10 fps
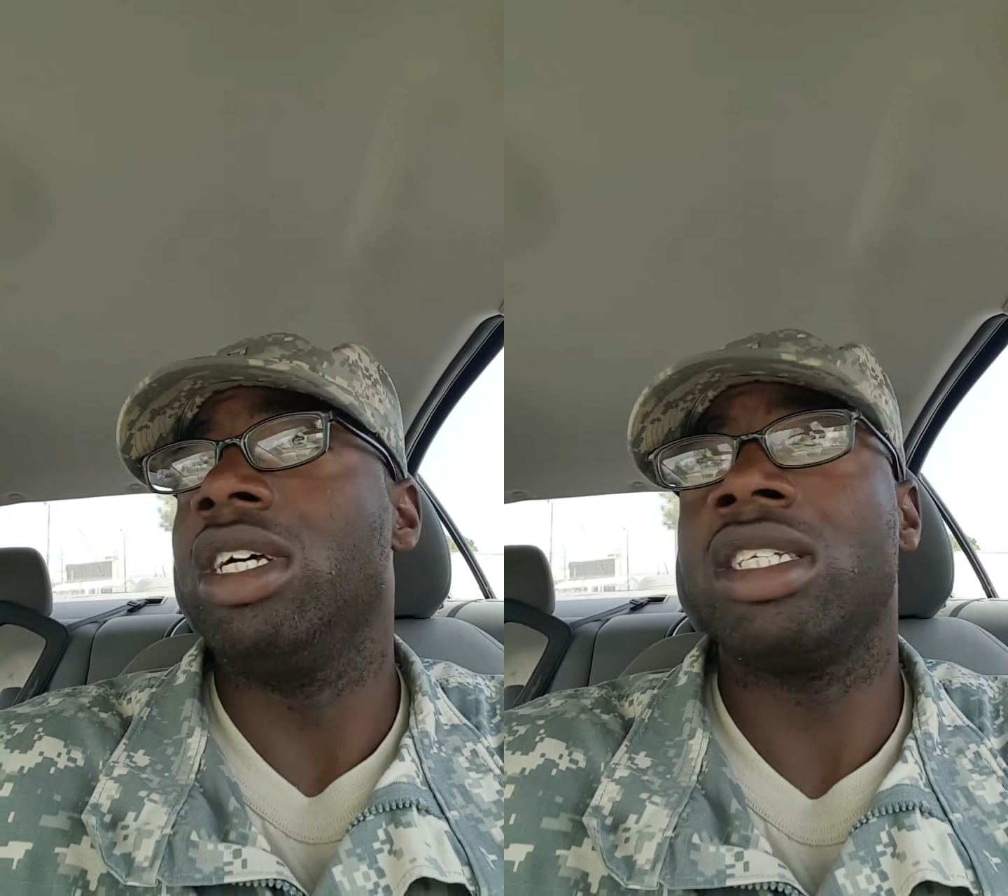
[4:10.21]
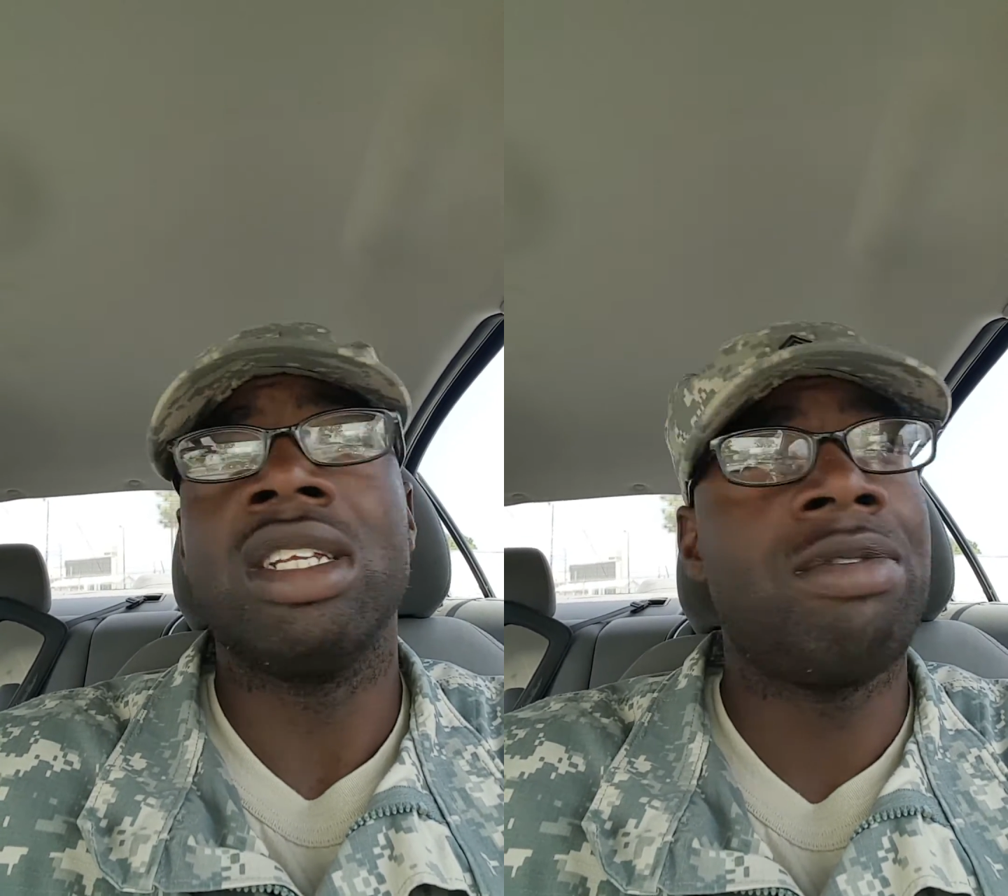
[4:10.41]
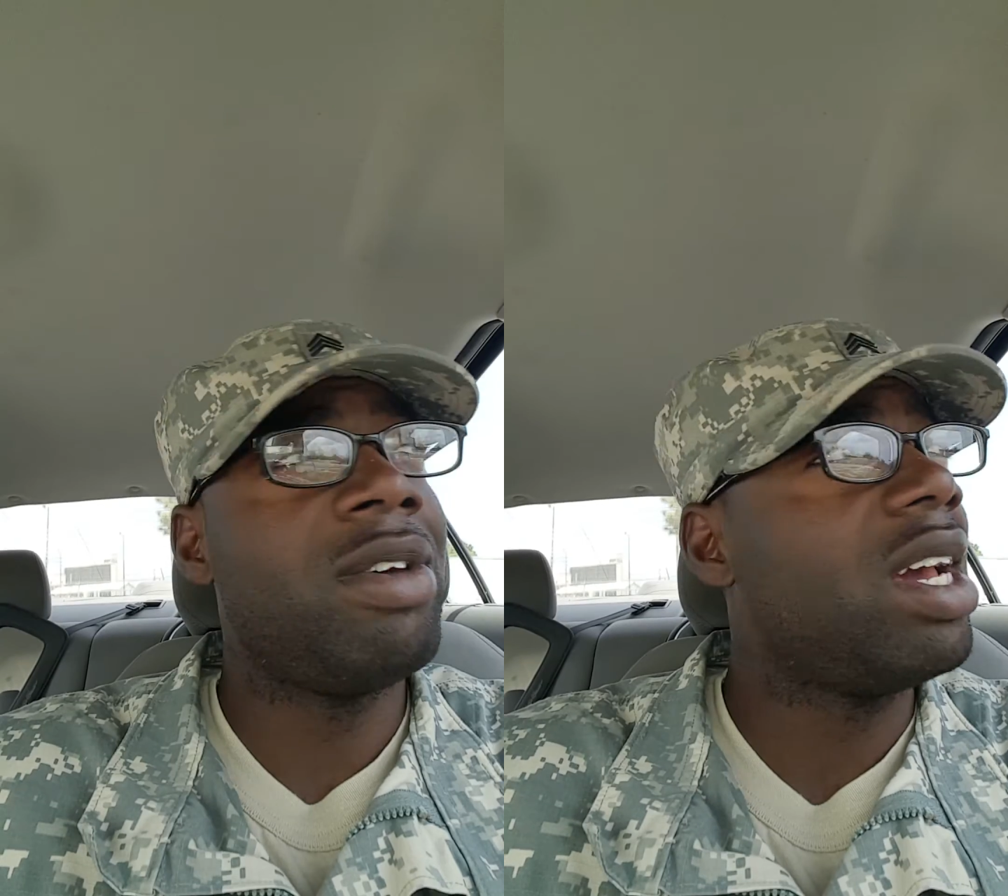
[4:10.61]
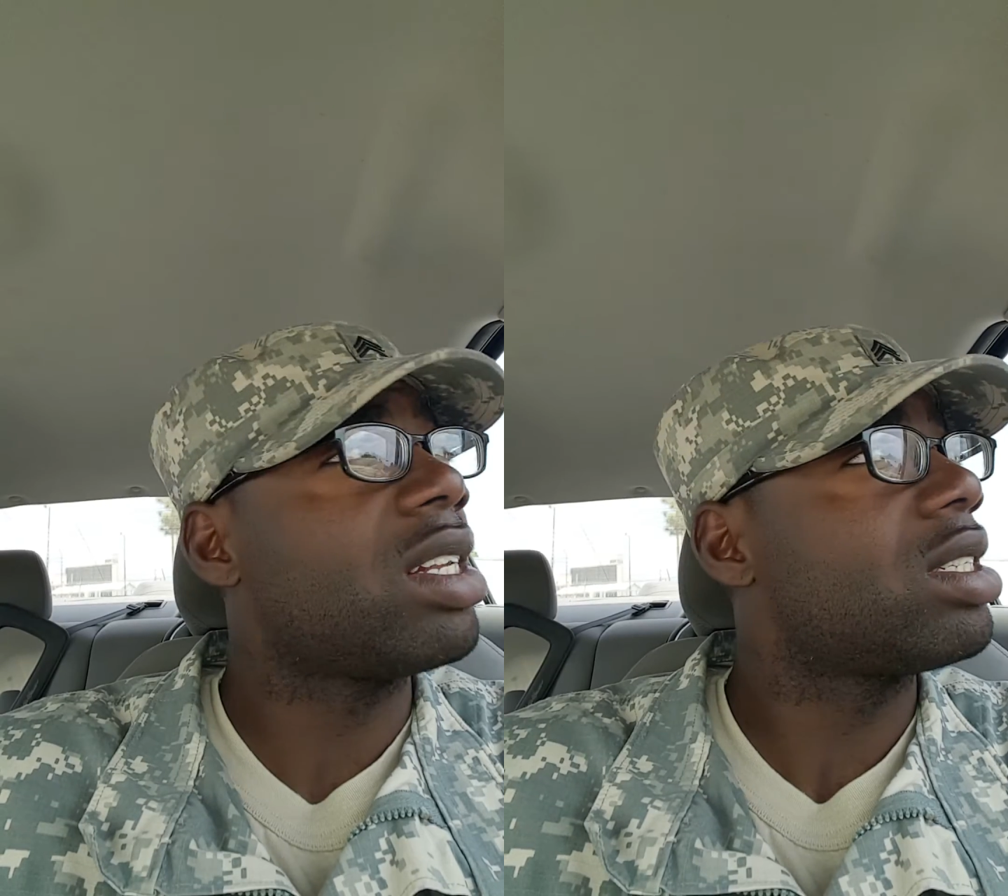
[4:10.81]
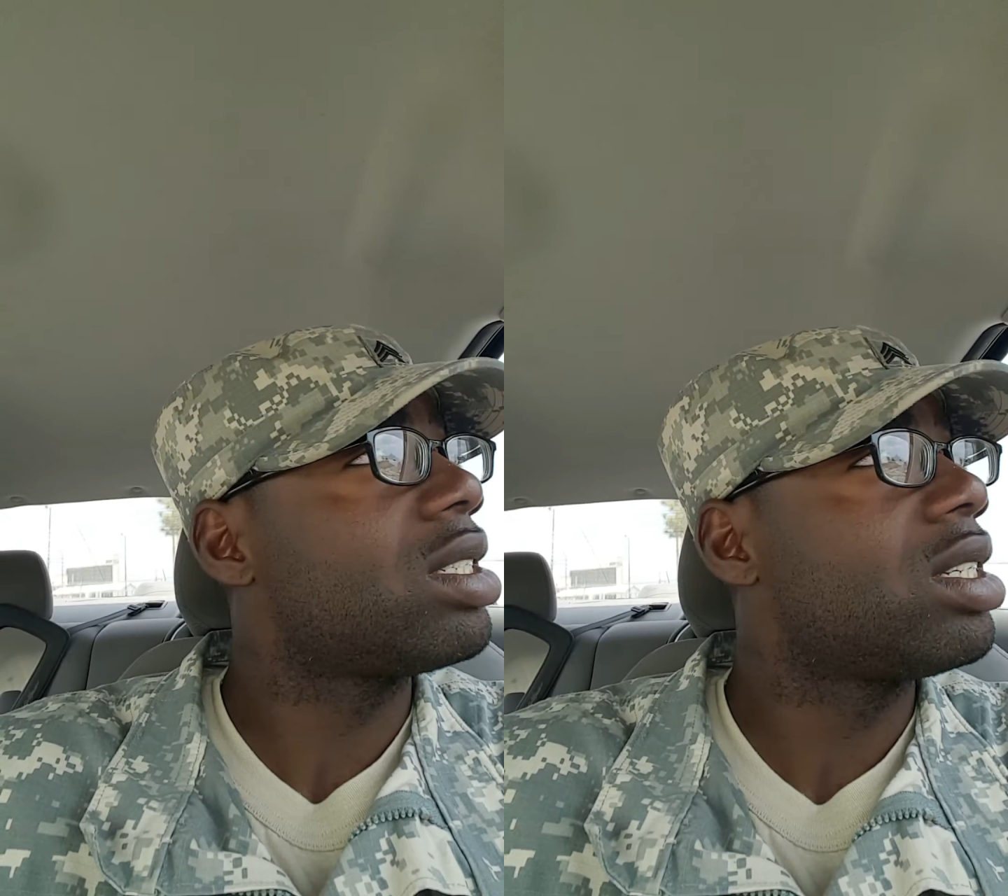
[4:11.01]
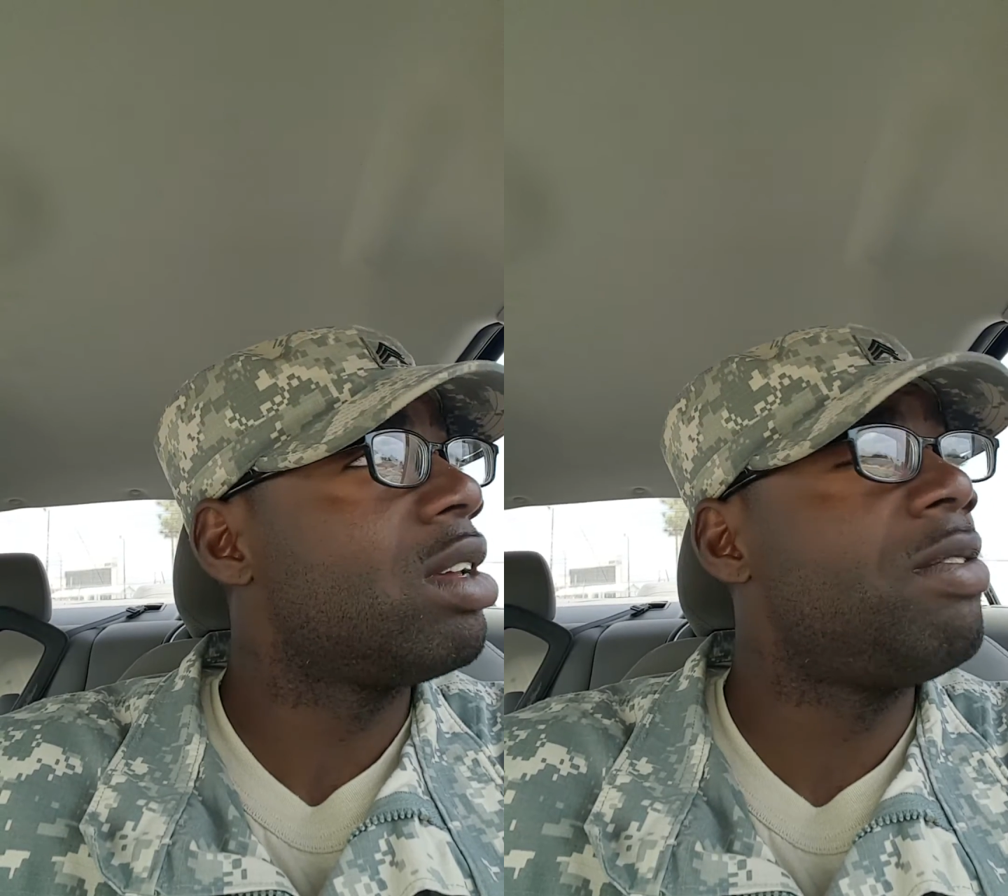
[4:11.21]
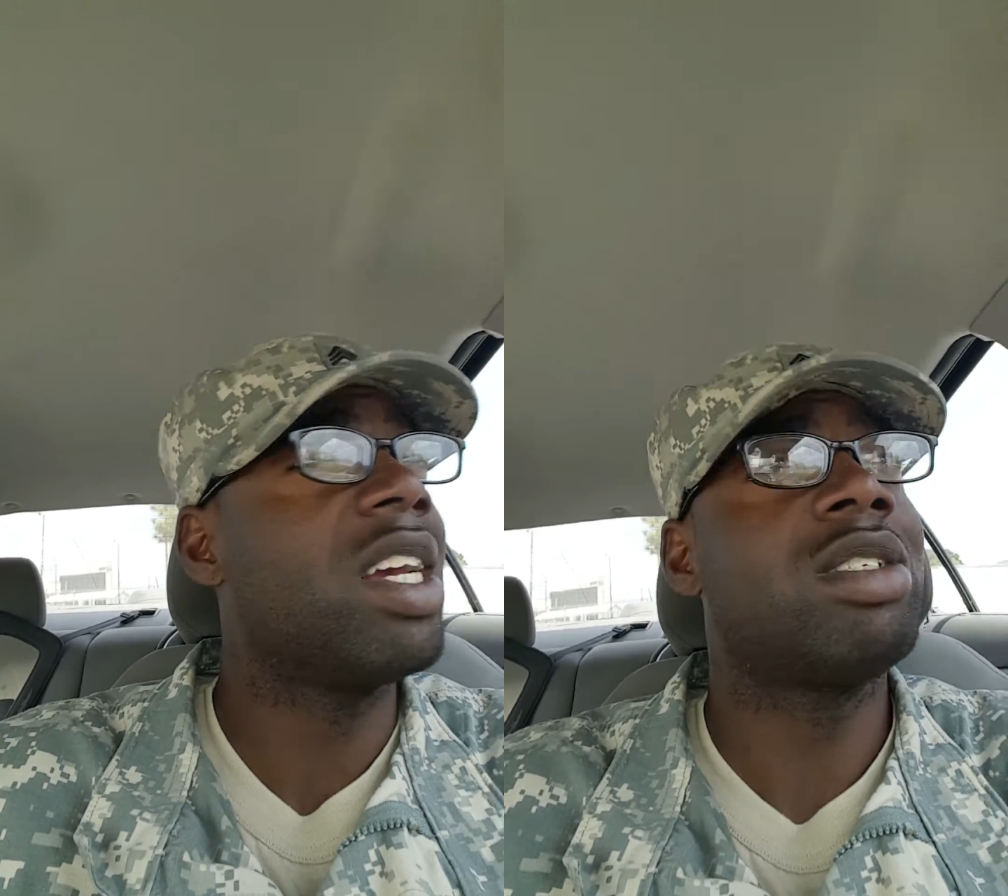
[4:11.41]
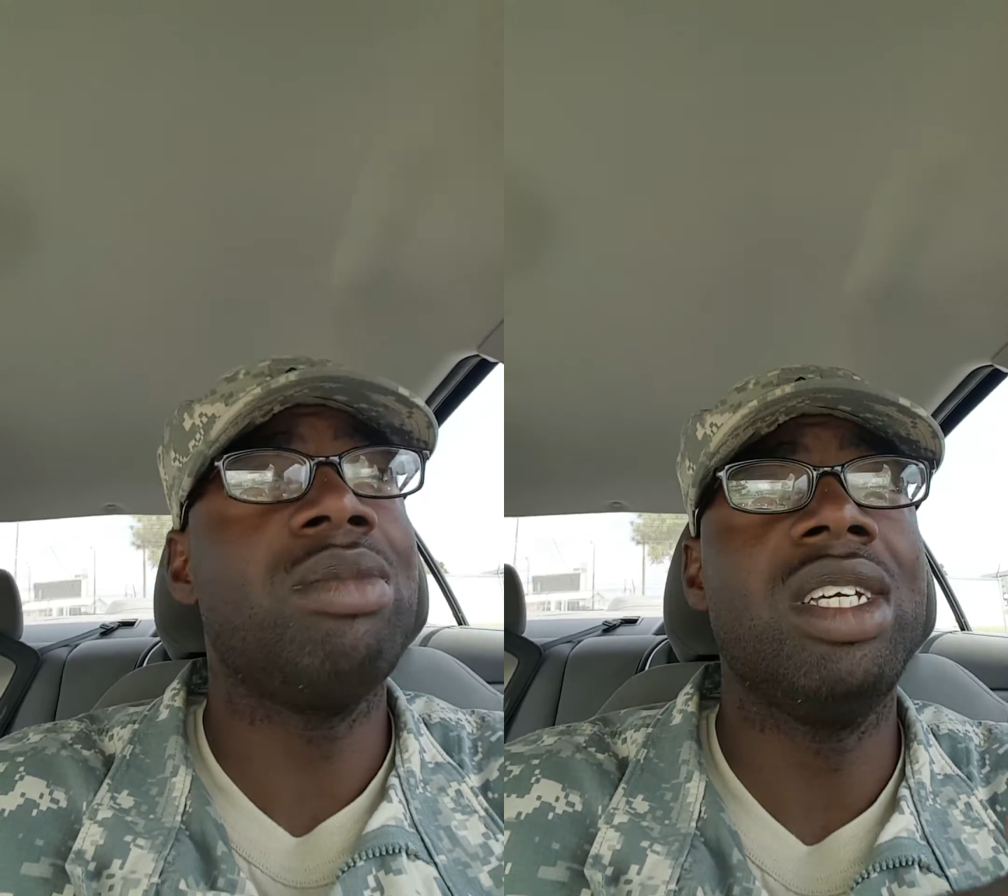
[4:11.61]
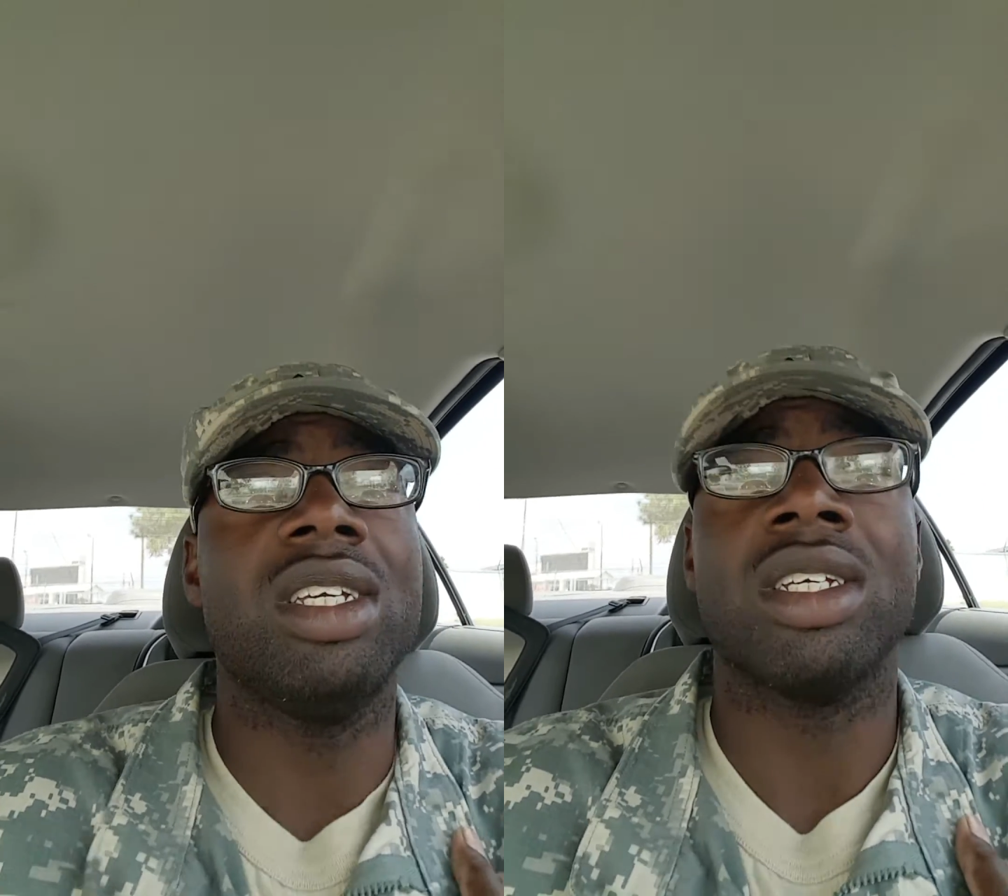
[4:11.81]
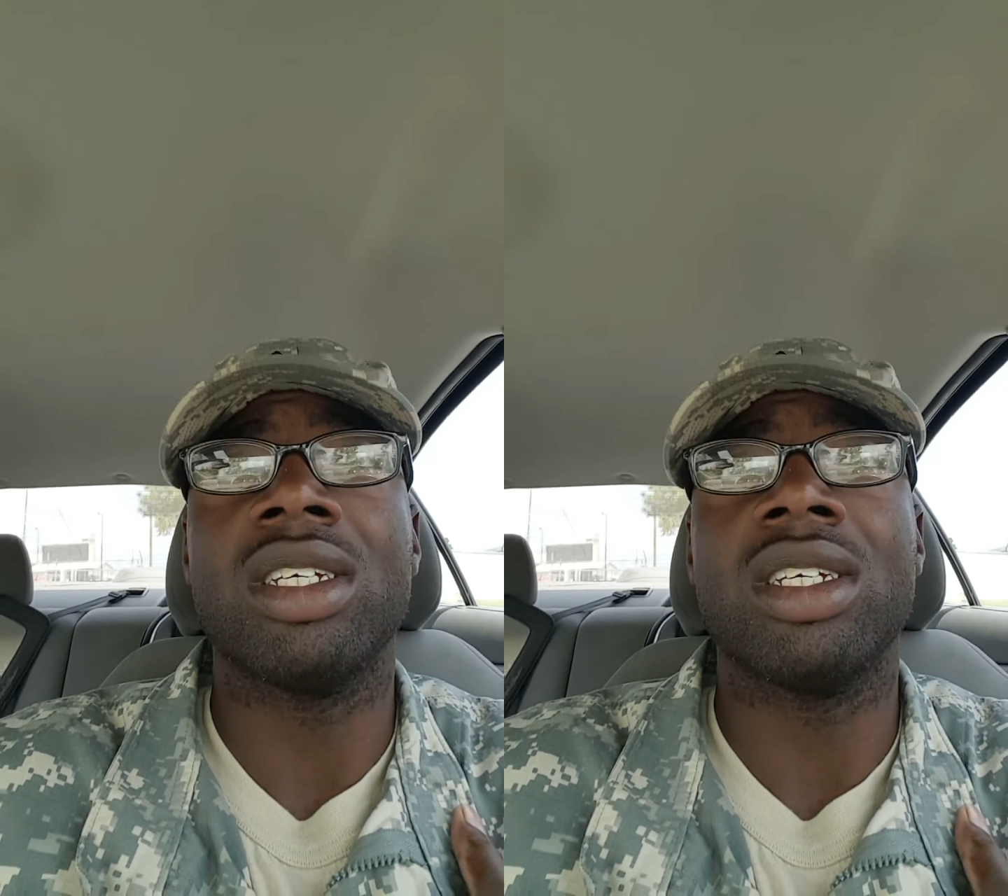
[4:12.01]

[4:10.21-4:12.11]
does it affect? It affects me.